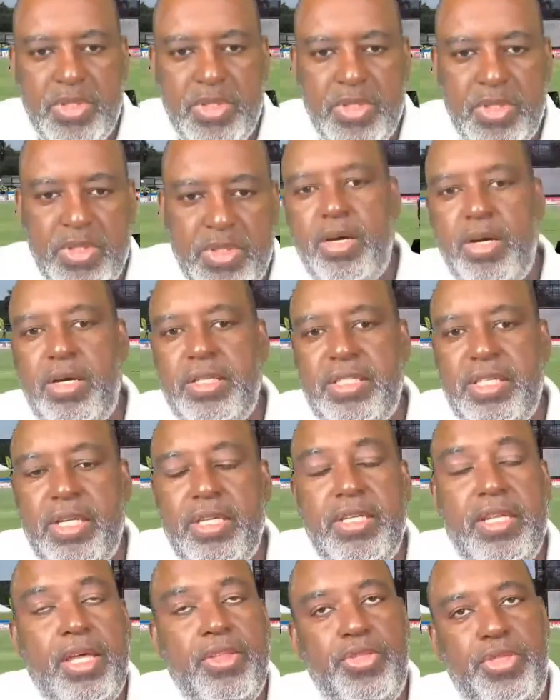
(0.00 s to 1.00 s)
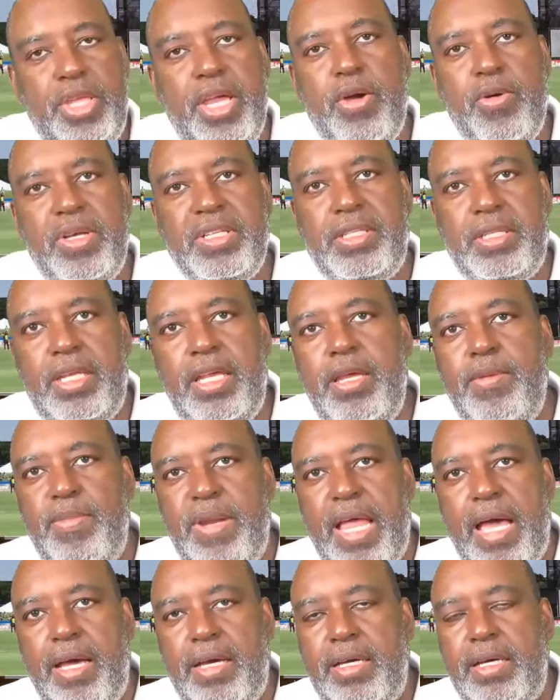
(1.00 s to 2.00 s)
So there was
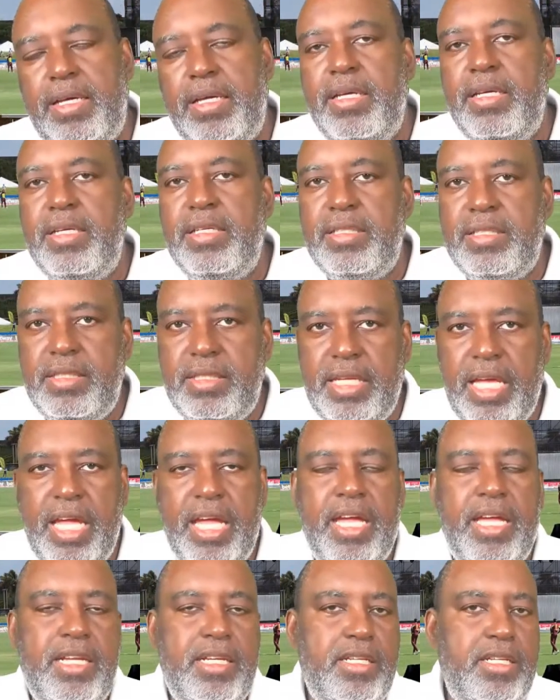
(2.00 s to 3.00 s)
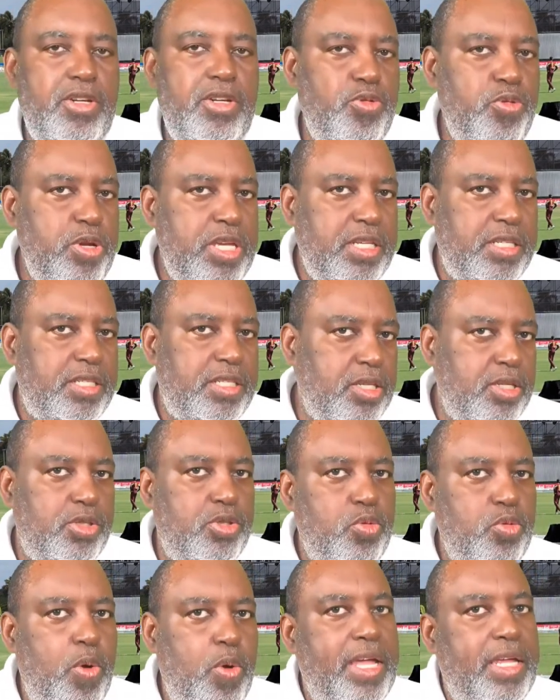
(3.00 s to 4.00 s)
Imlach saying the reasons
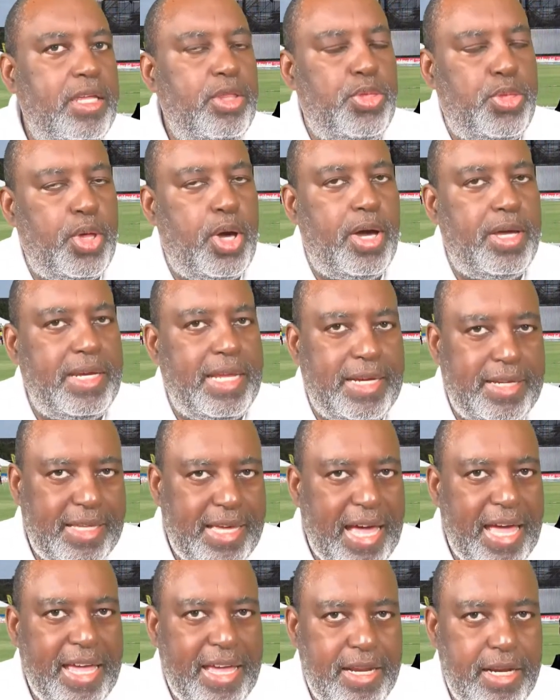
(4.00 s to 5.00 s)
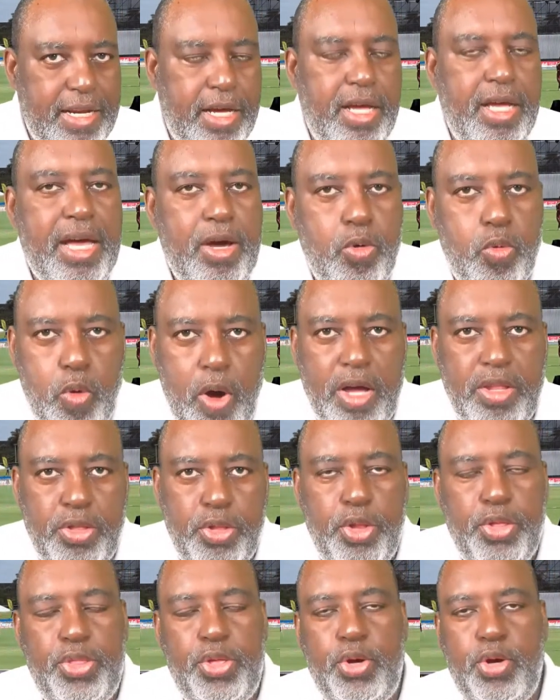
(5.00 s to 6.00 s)
why he thought that Guyana won
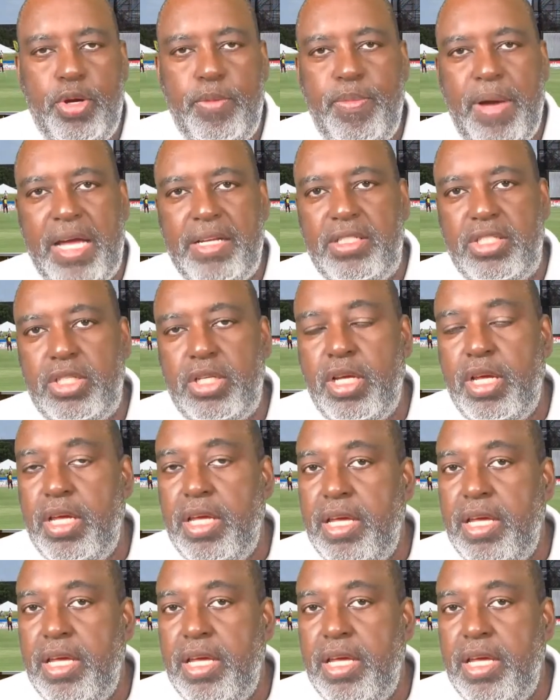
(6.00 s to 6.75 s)
the third match.